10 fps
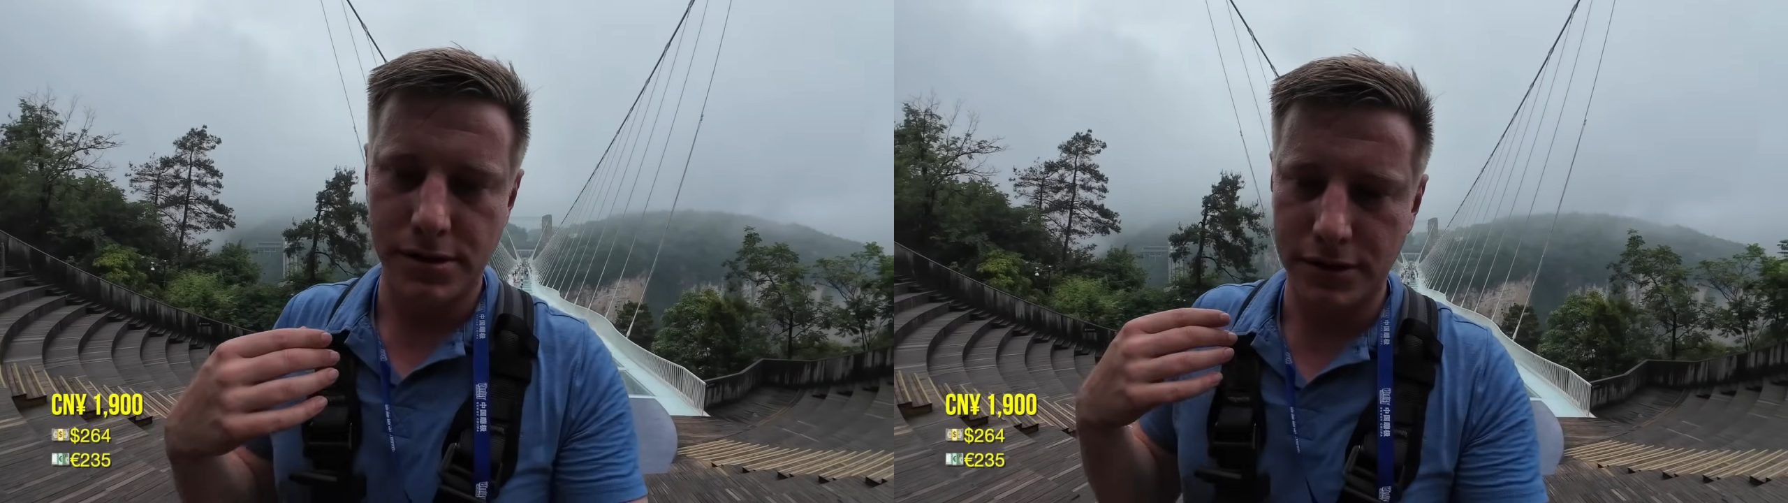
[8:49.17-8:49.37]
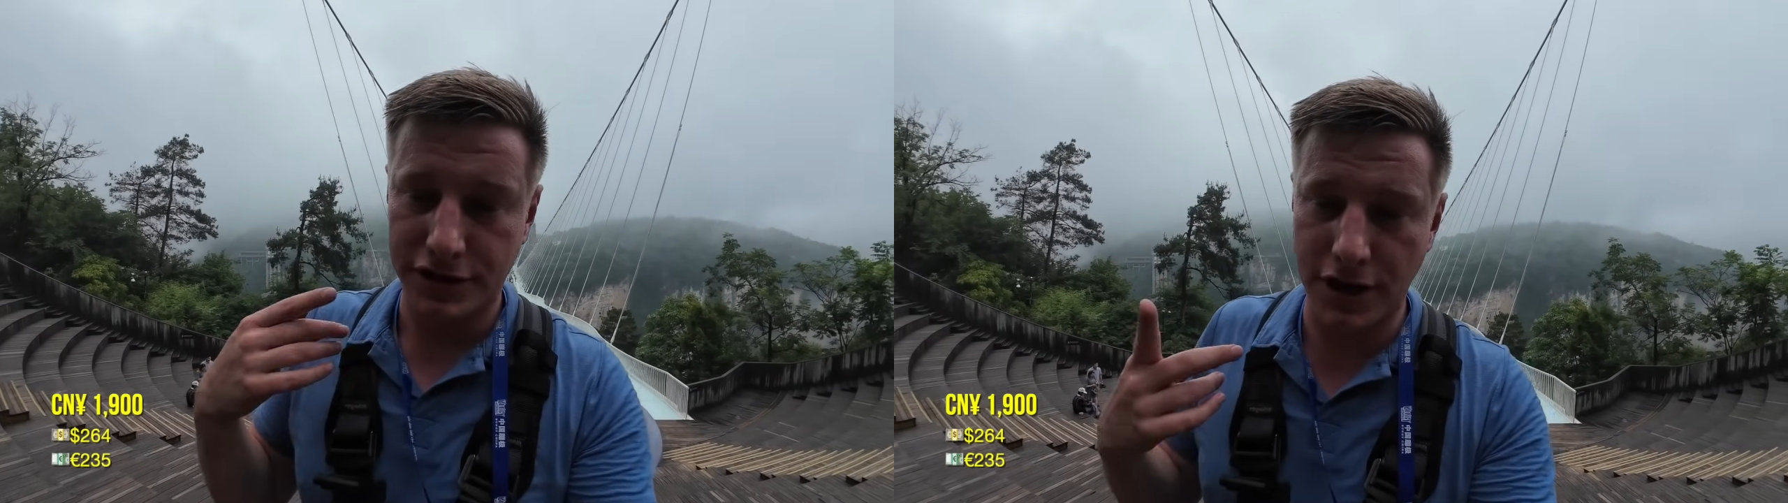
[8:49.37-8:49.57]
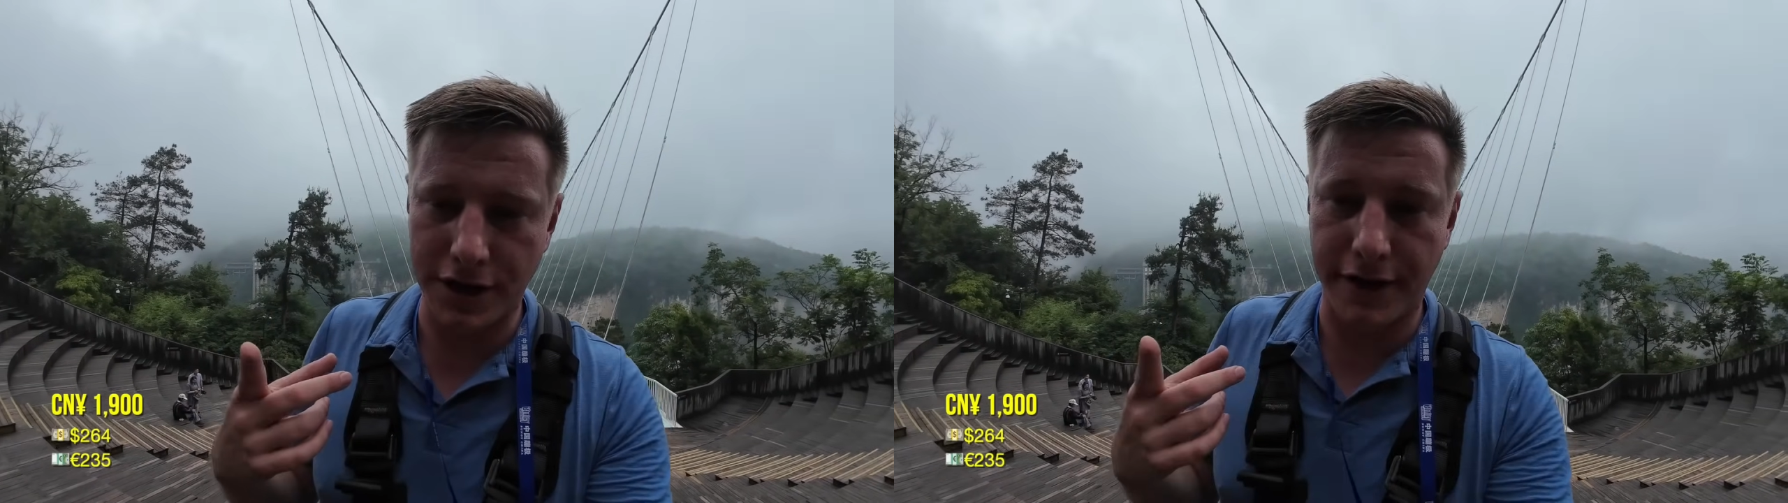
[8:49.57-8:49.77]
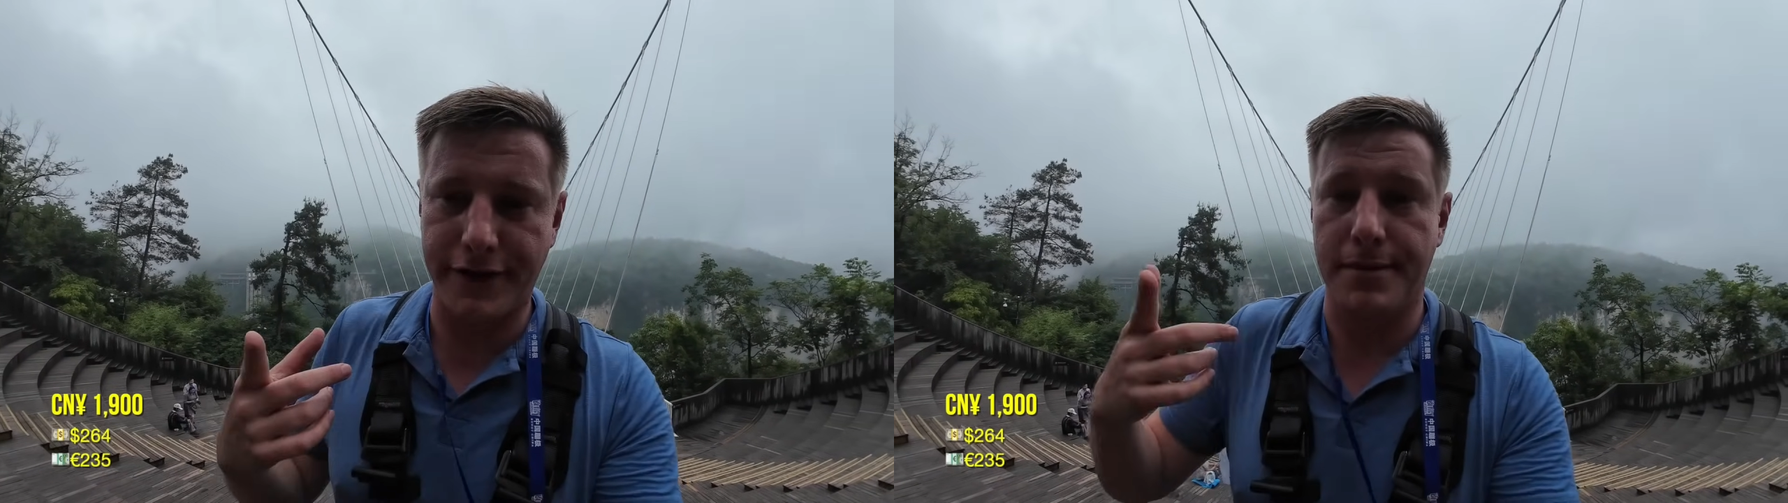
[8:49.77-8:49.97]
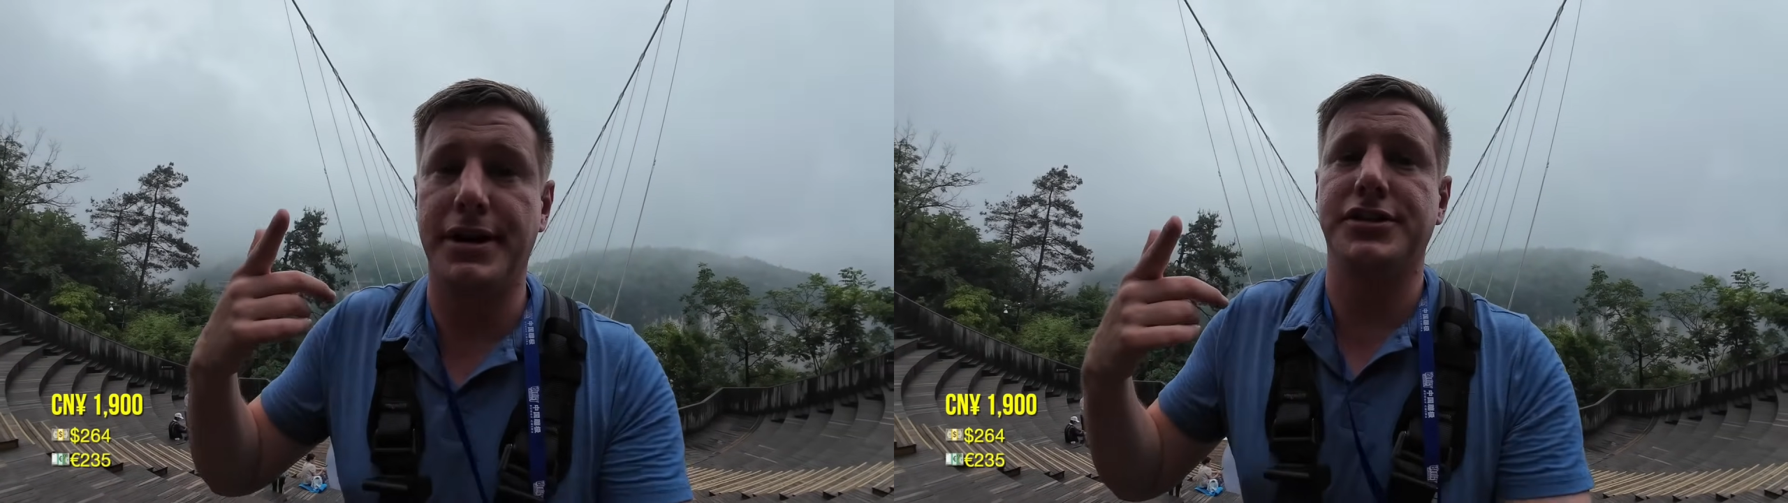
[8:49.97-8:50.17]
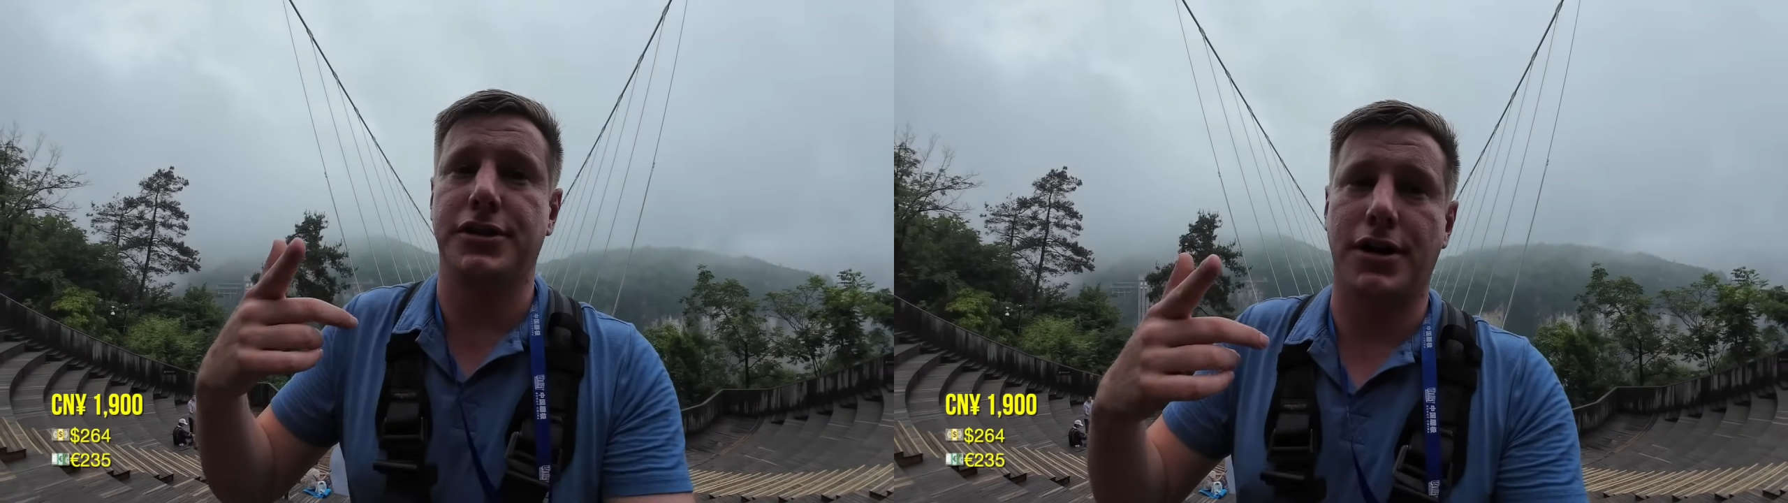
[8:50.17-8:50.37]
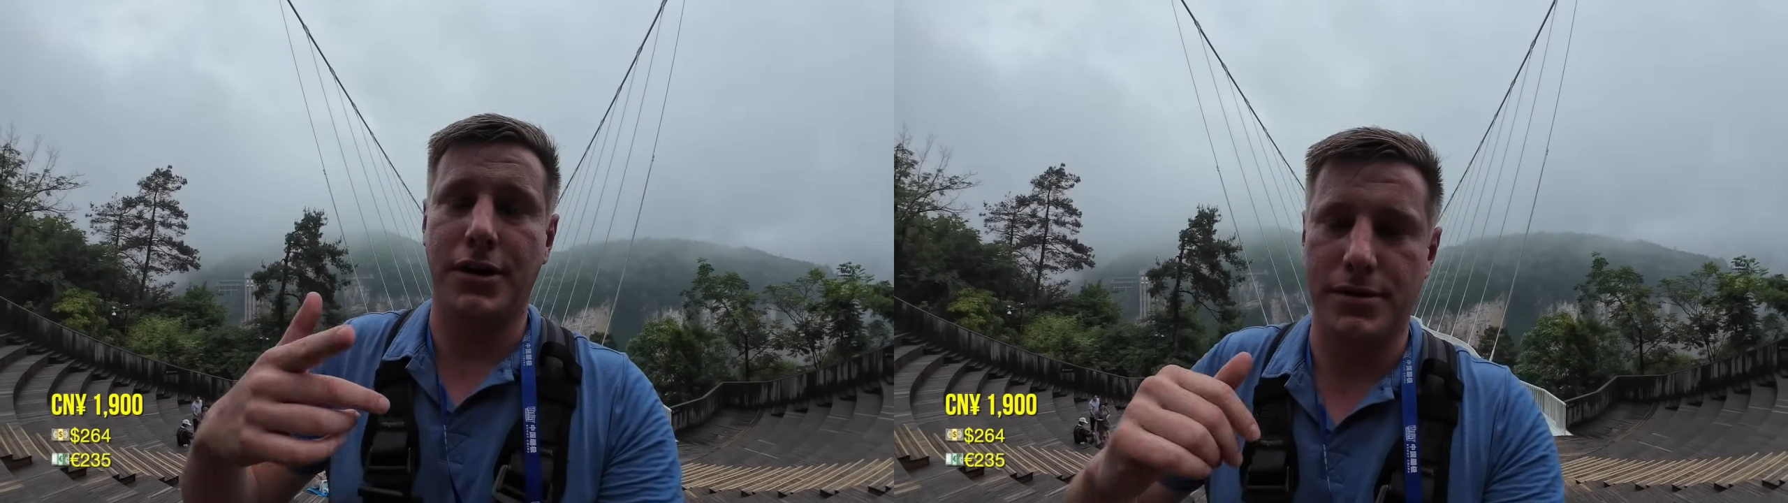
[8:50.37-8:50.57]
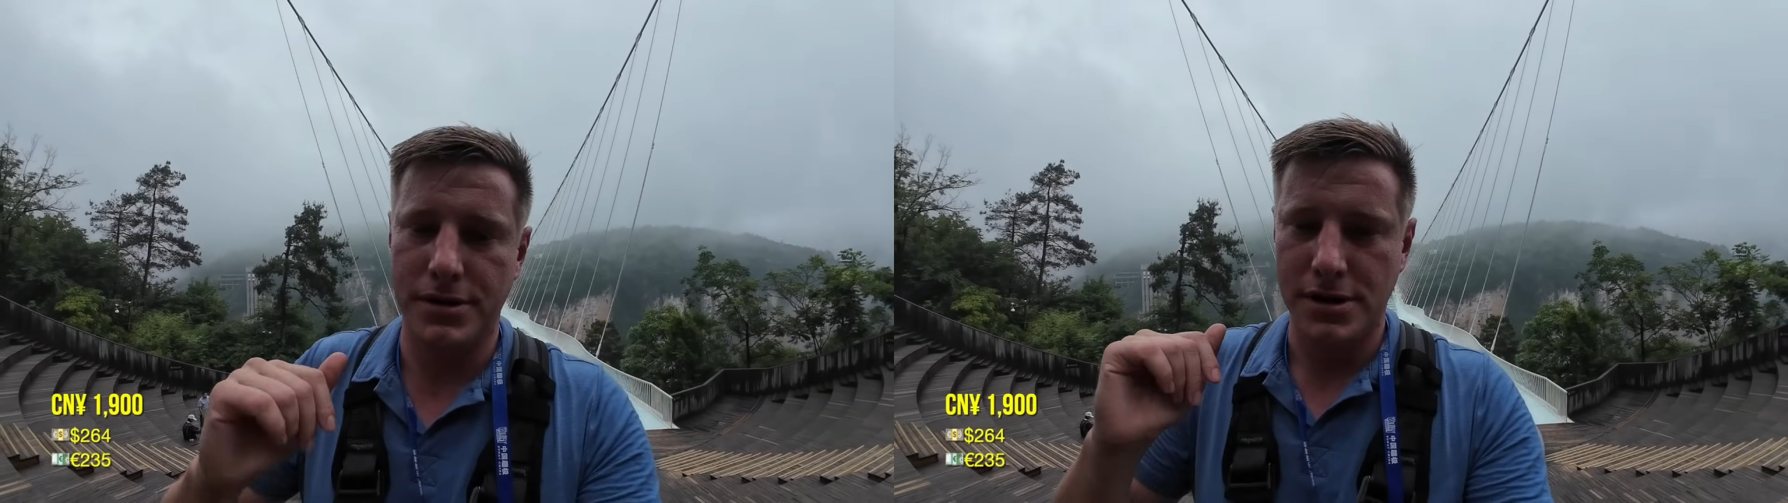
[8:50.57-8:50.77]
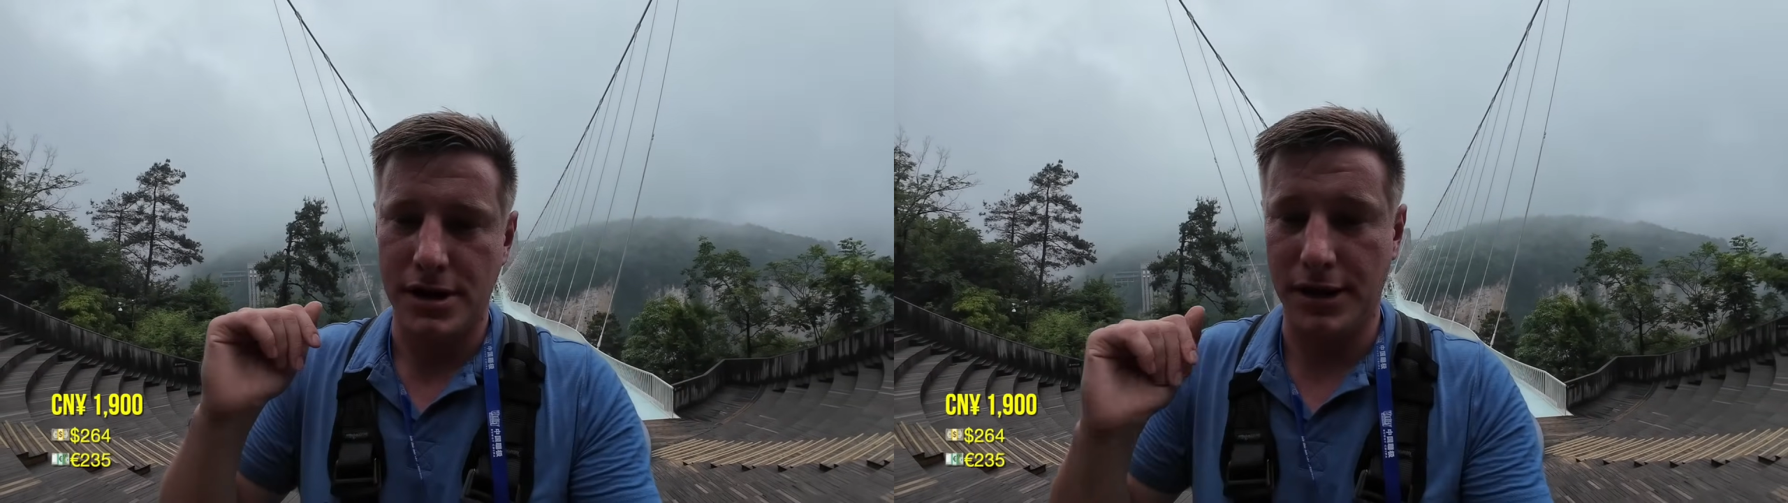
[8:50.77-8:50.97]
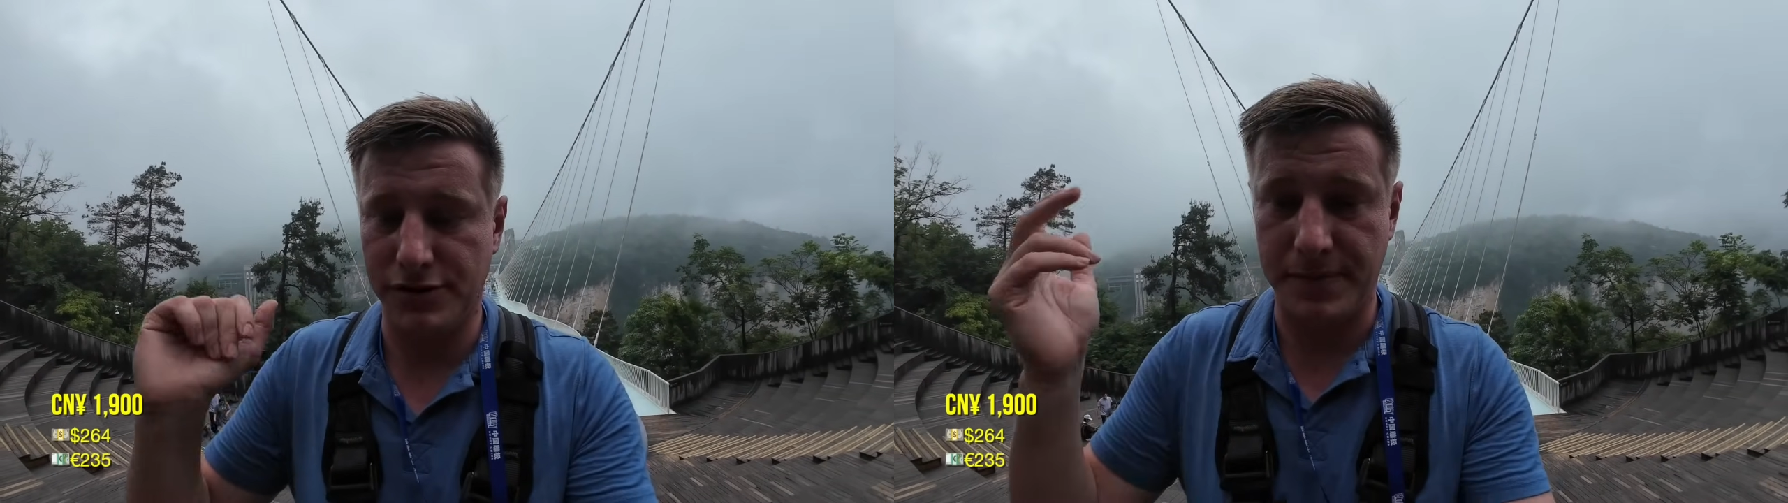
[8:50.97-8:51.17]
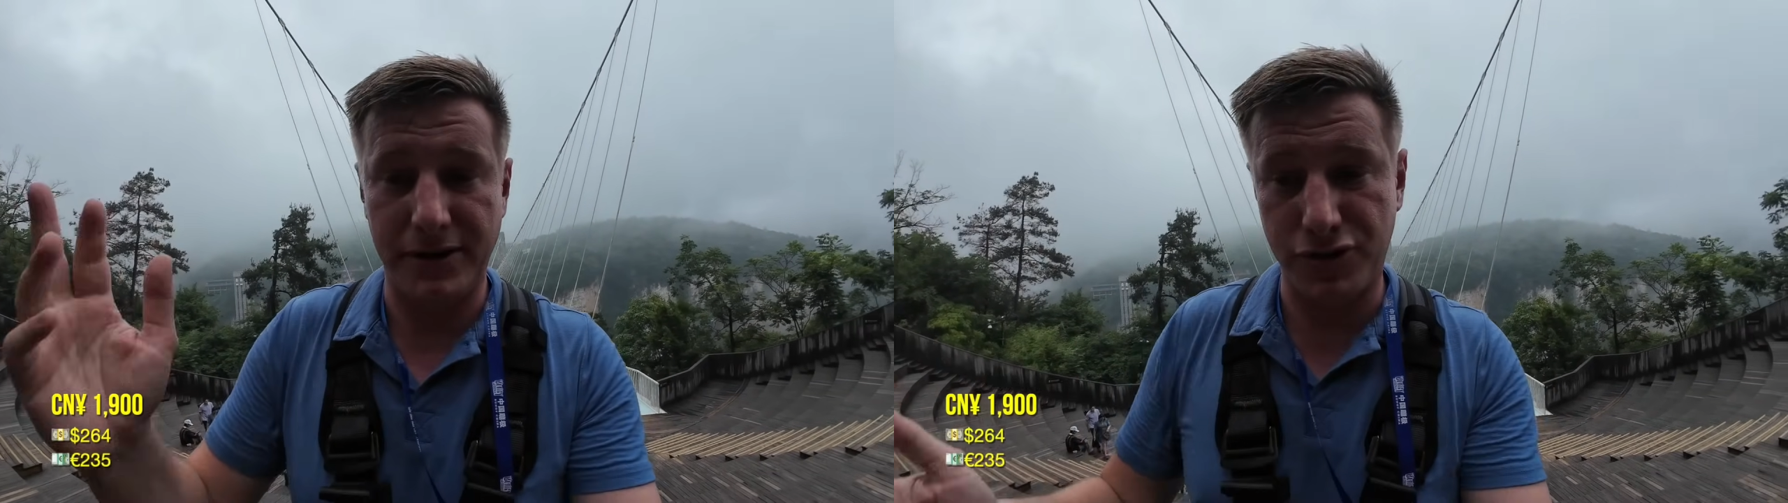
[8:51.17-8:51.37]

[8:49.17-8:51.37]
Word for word: skydiving in Mexico, it was about